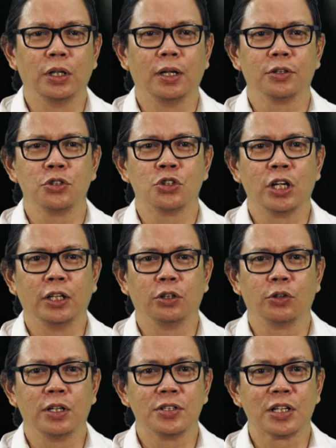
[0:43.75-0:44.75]
ng
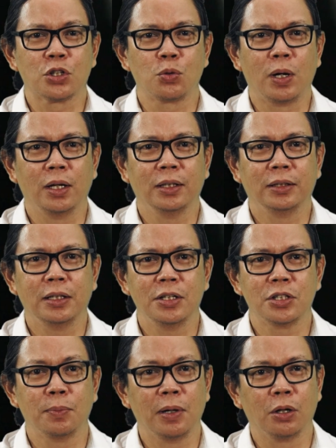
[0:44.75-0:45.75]
gender and sexuality
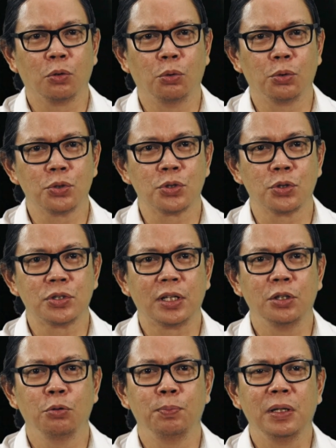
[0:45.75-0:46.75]
sa mga kurso sa
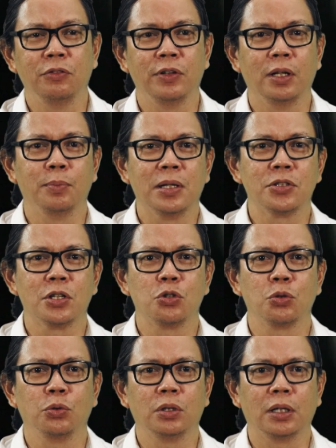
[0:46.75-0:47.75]
UP Film
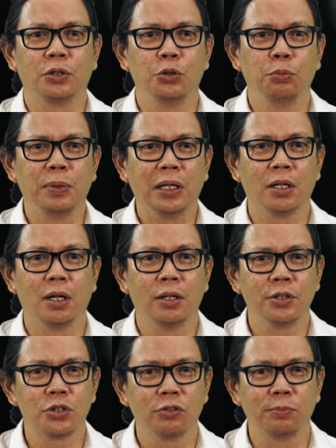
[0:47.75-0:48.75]
Institute at UP
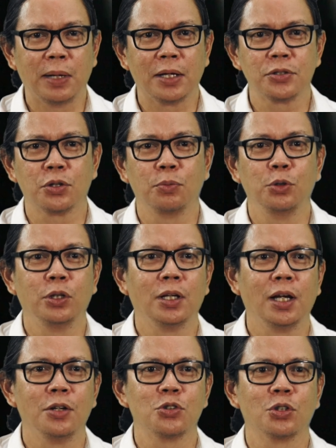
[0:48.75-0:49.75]
College of Mass
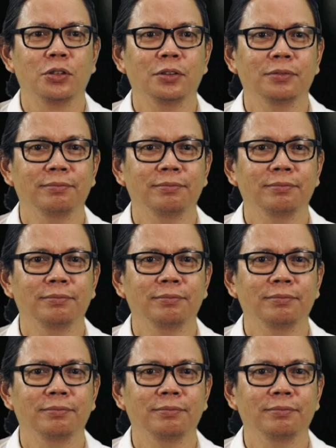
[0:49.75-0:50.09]
Communication.